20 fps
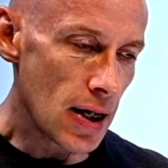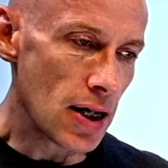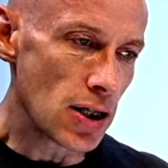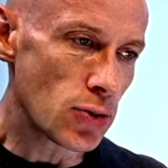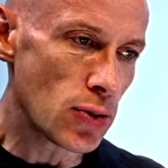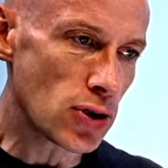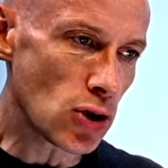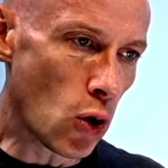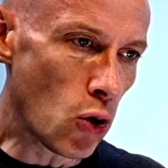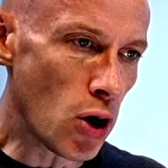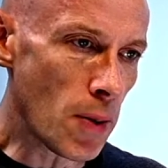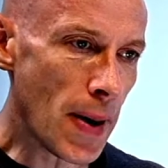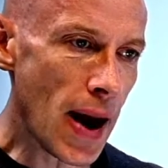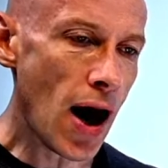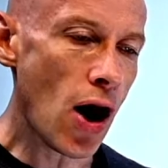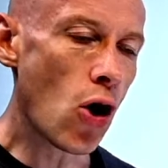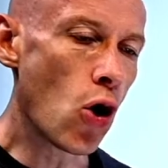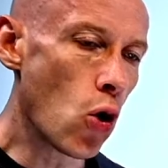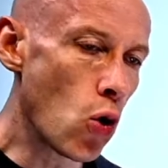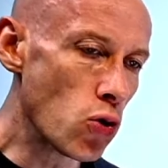So it's all
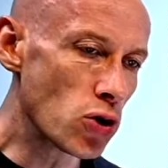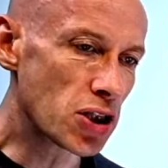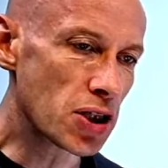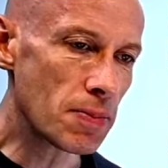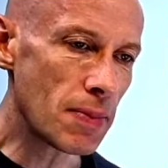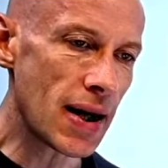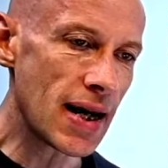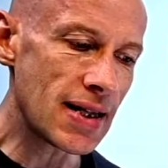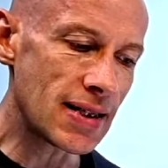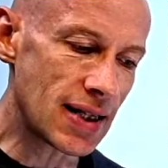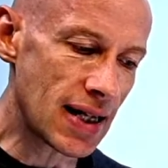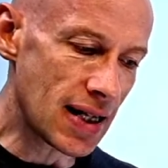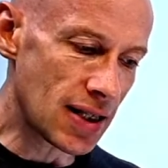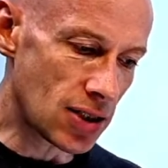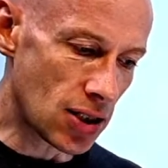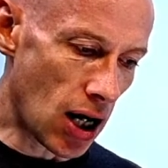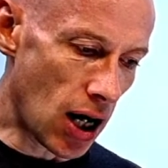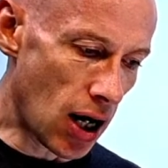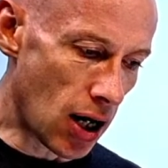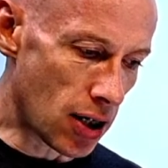about automating
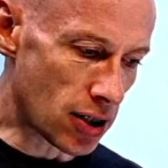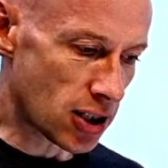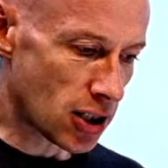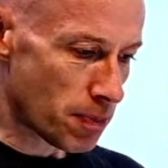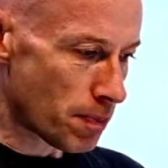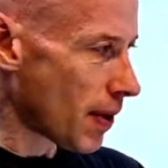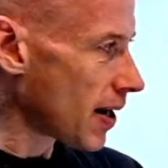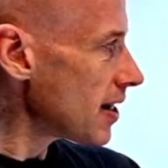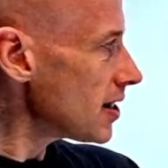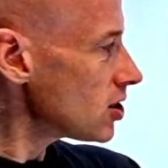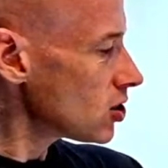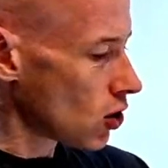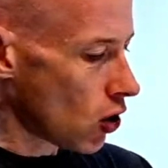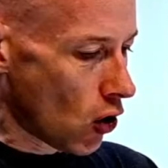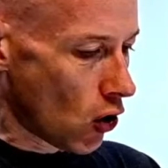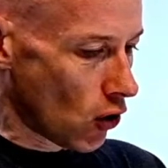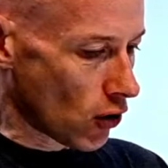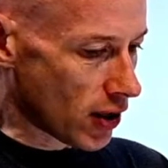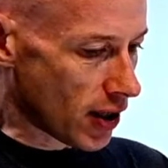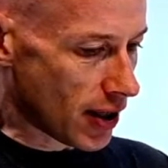tasks based
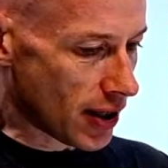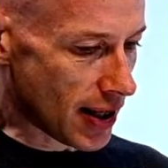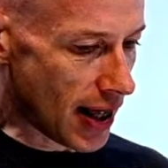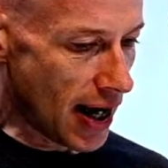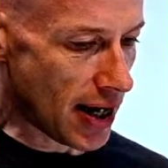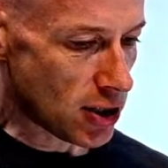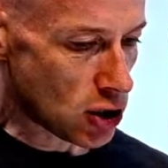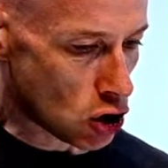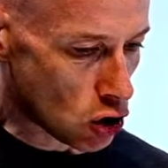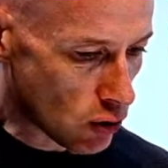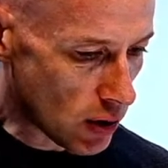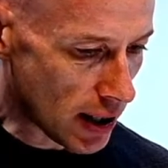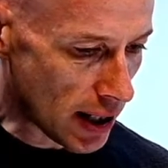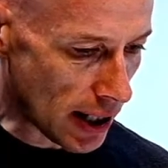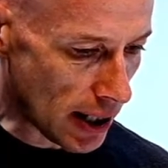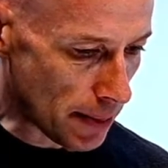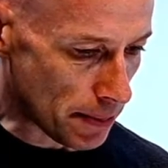on that trigger.